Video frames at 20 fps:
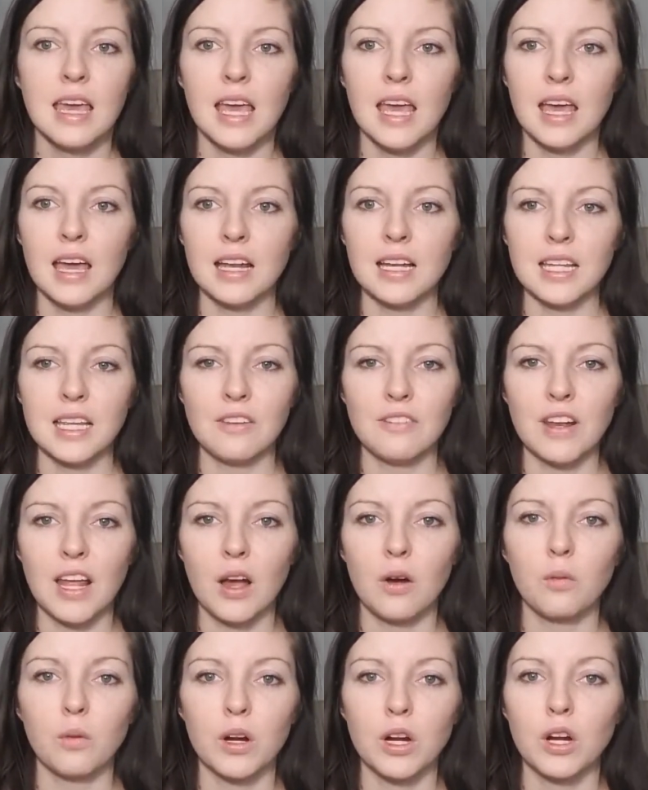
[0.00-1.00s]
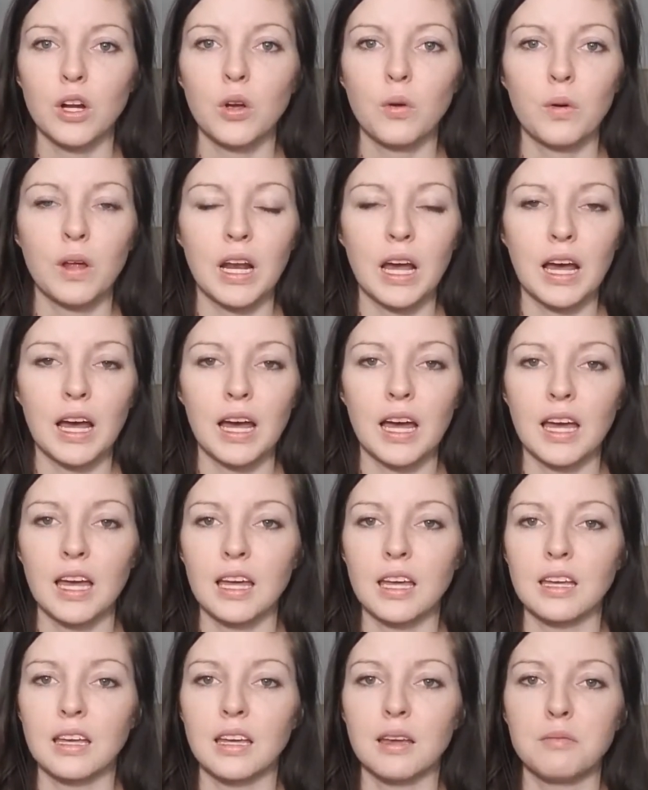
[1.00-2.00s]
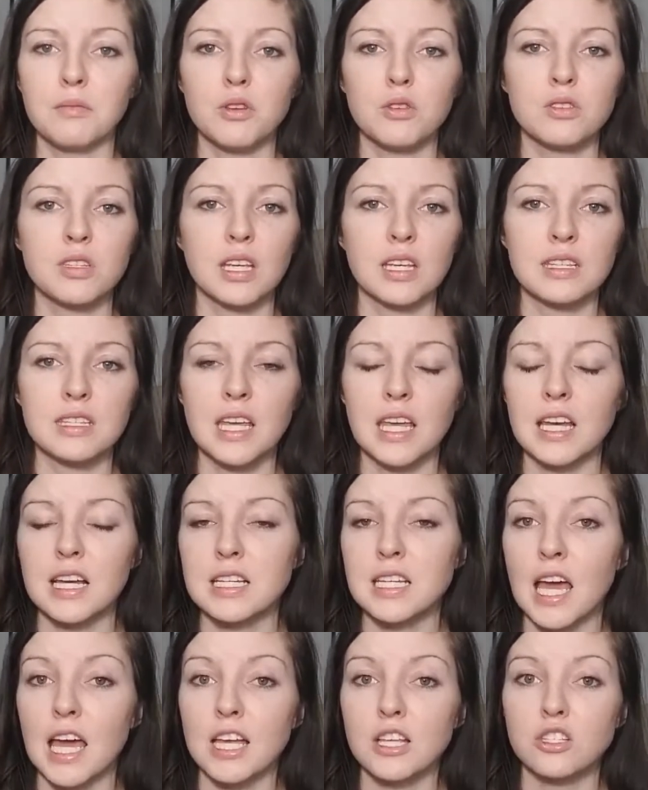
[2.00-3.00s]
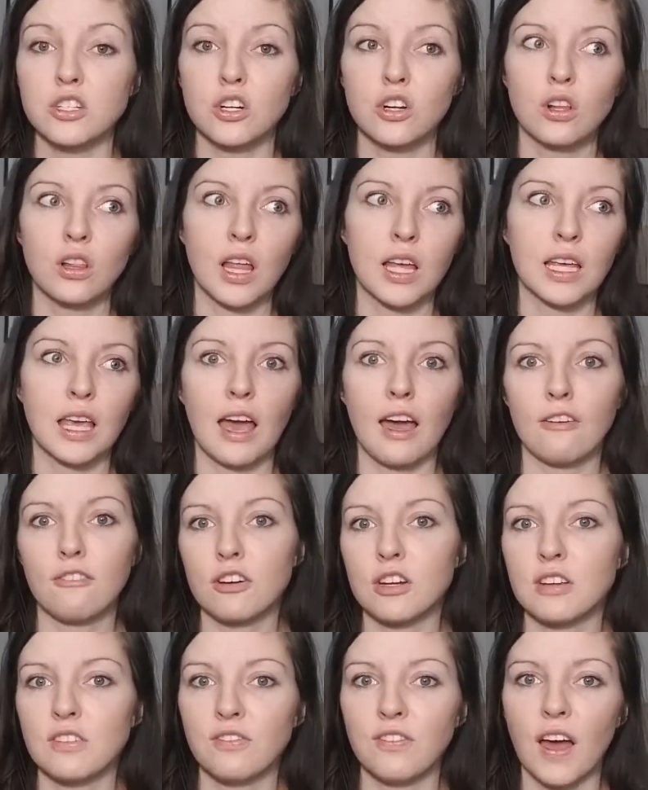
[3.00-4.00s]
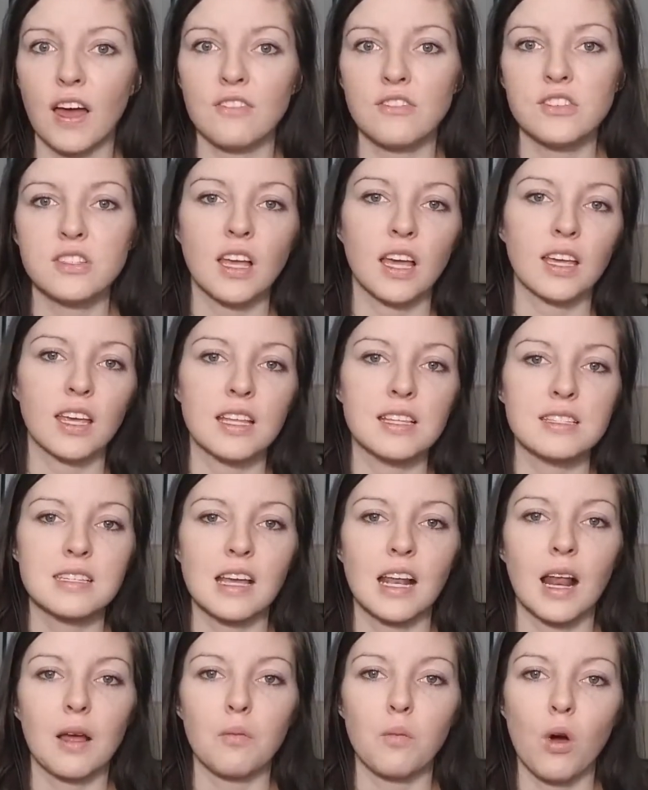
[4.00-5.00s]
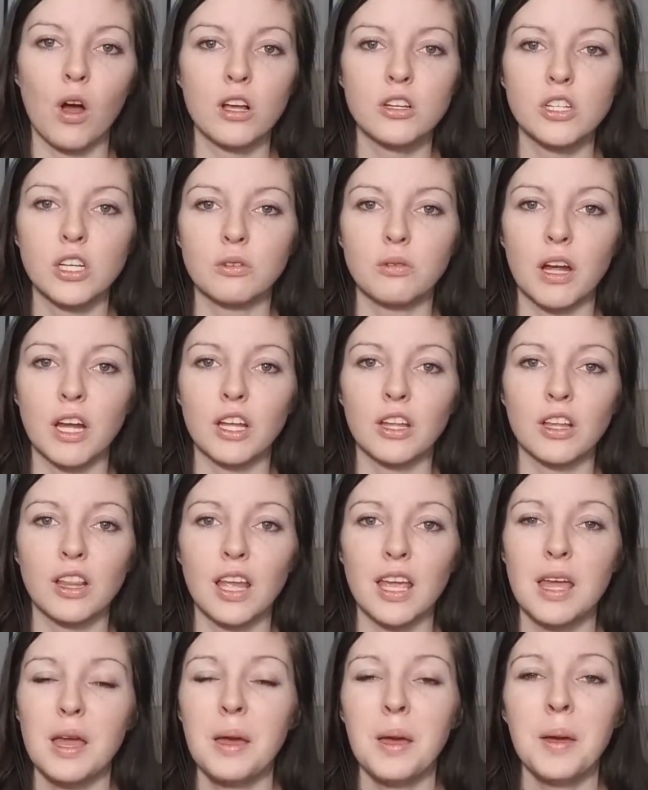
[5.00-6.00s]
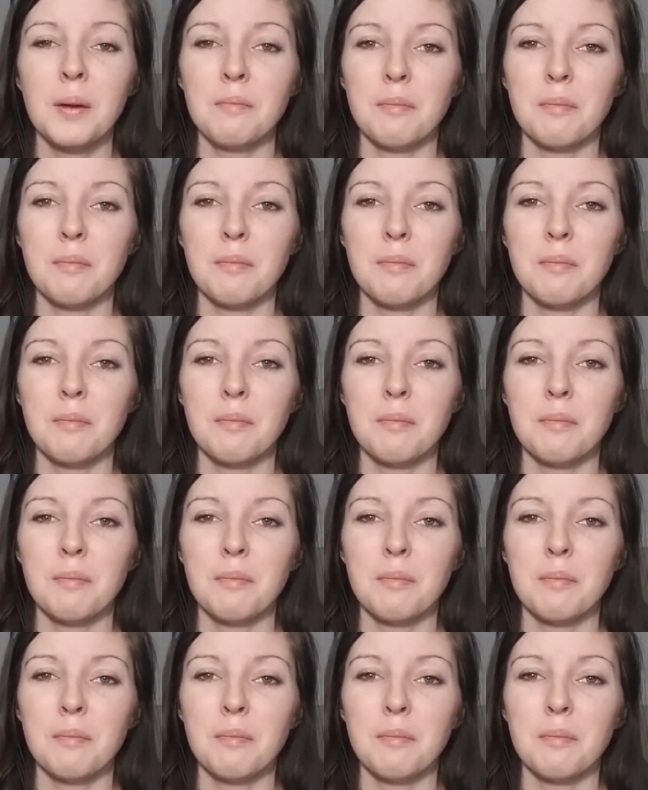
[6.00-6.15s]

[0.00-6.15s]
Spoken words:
And even at work when I am using sanitizer like every 5 seconds and I'm washing regularly,